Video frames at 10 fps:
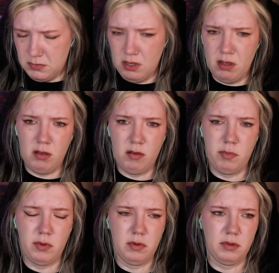Oh,
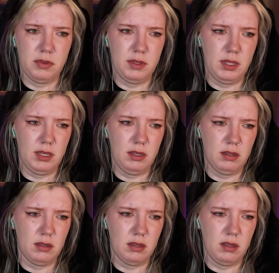poor
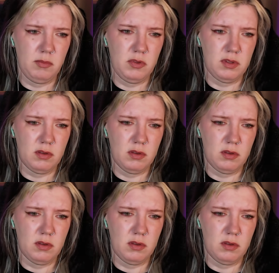thing. I'm so